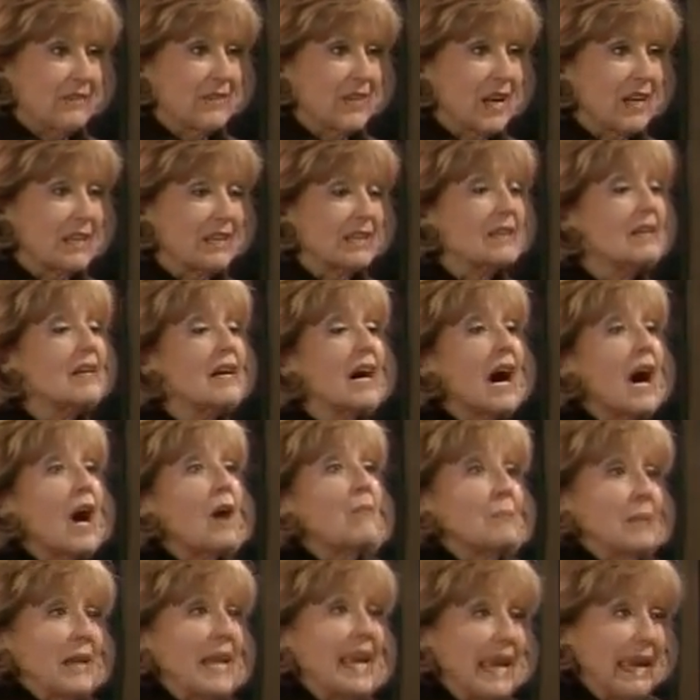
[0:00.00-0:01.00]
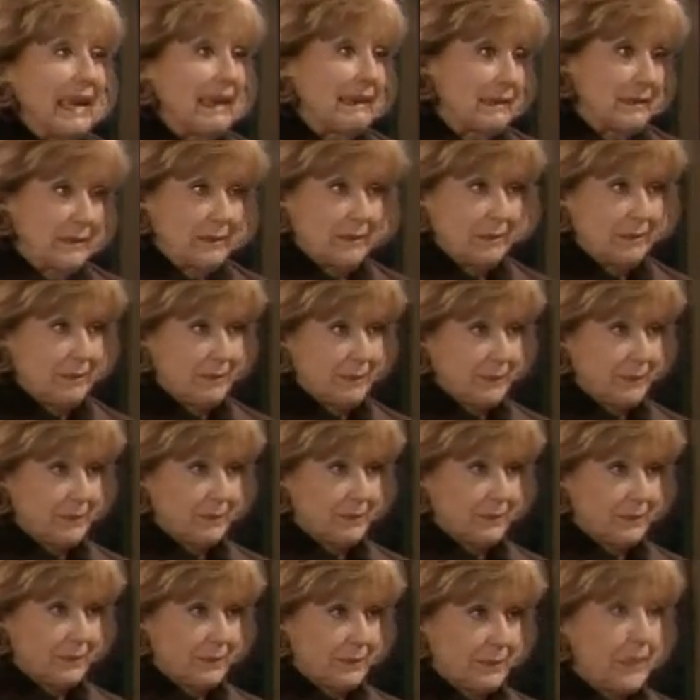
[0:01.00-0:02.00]
I've got a plan.
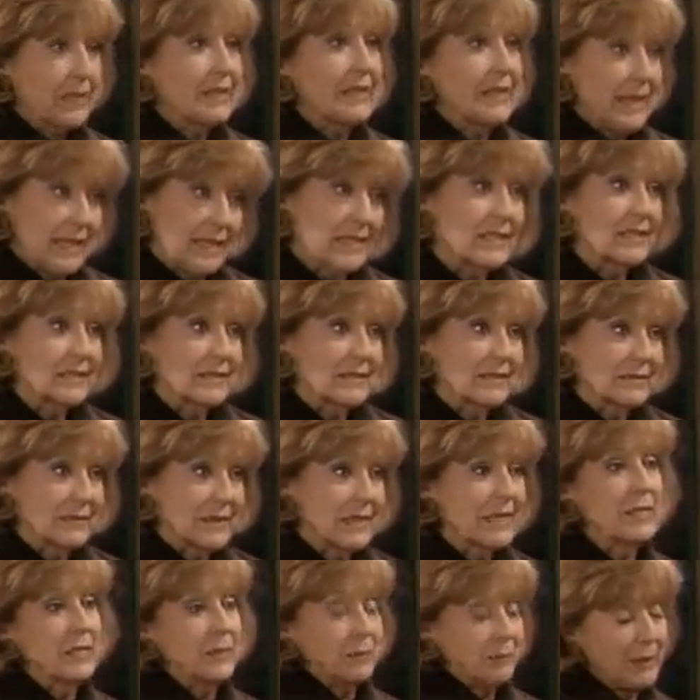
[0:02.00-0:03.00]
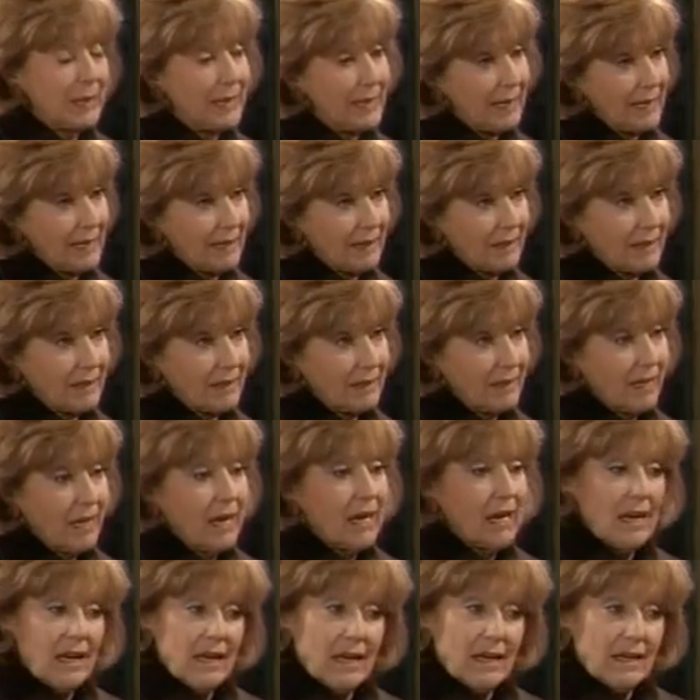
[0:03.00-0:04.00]
Yes, it's a plan.
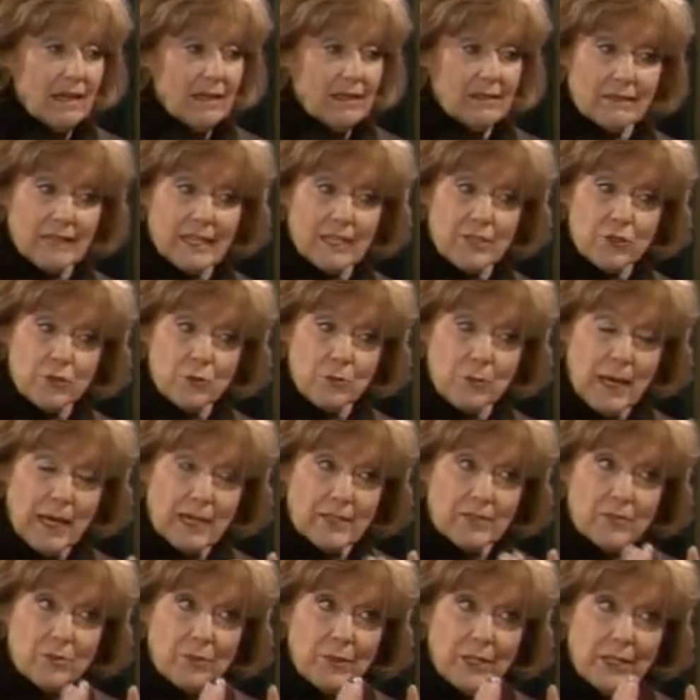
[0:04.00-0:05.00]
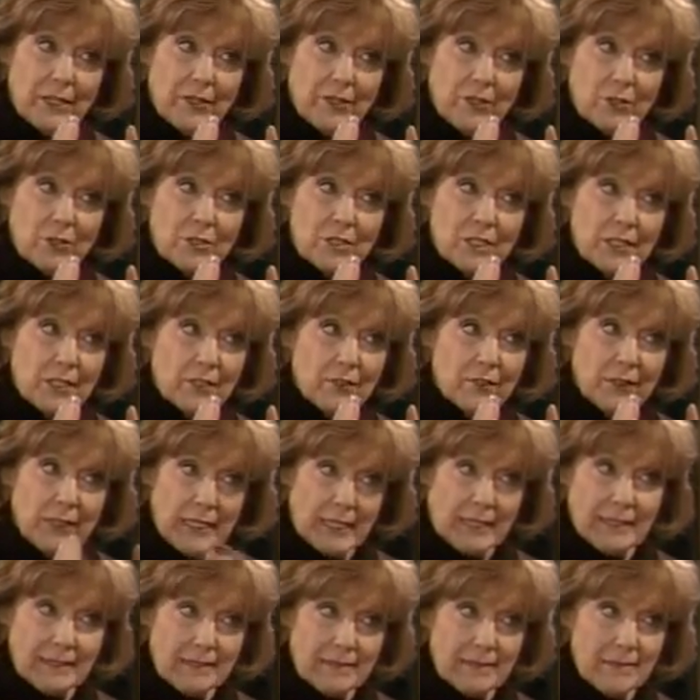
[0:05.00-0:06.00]
It'll get you back to being
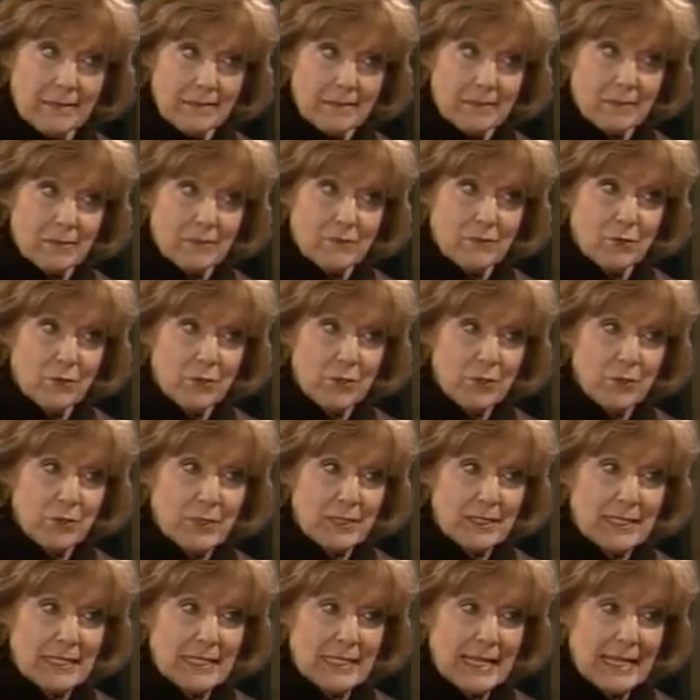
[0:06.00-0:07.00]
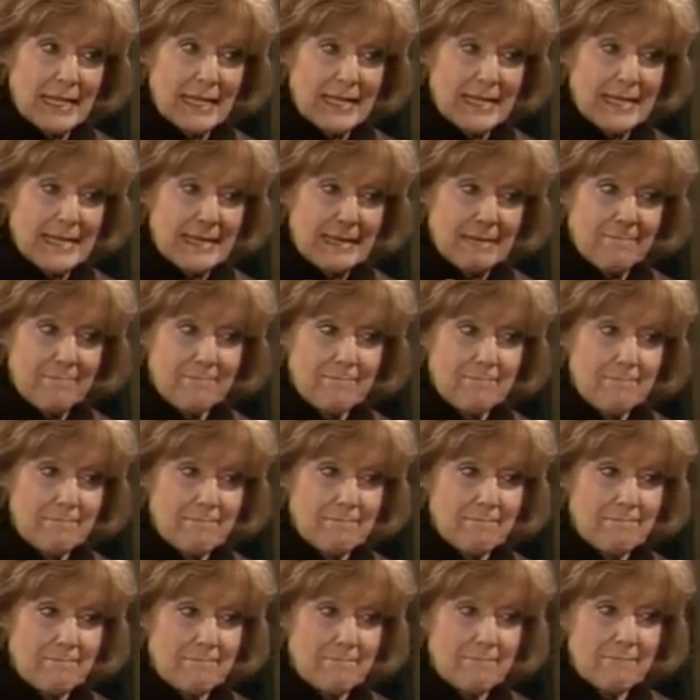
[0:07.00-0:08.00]
yourself again before you can say
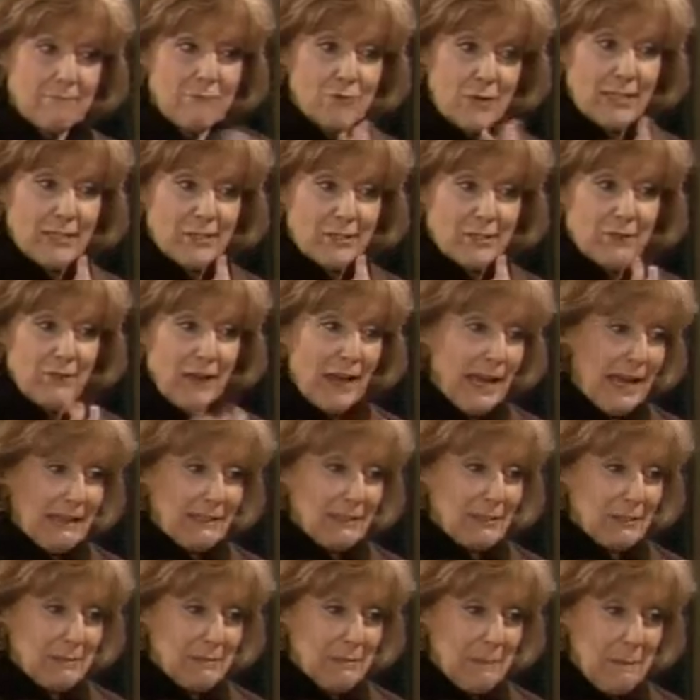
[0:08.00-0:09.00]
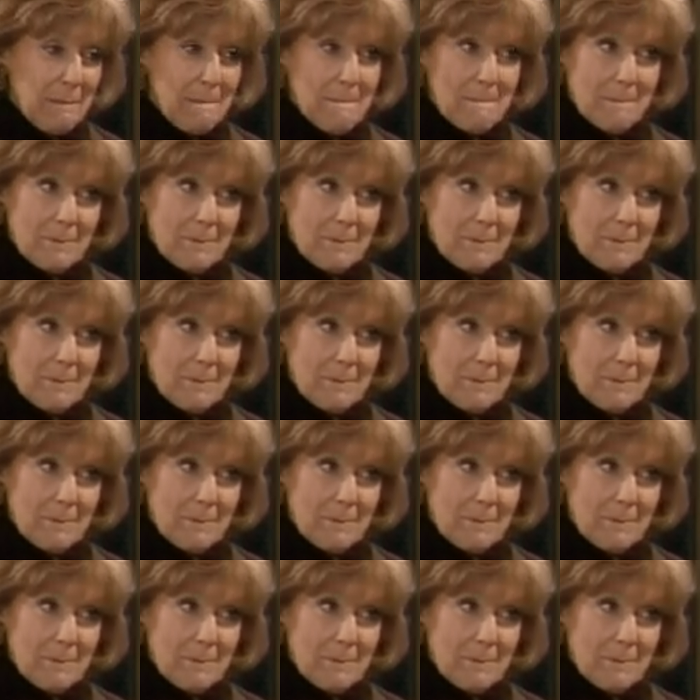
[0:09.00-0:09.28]
trans fat.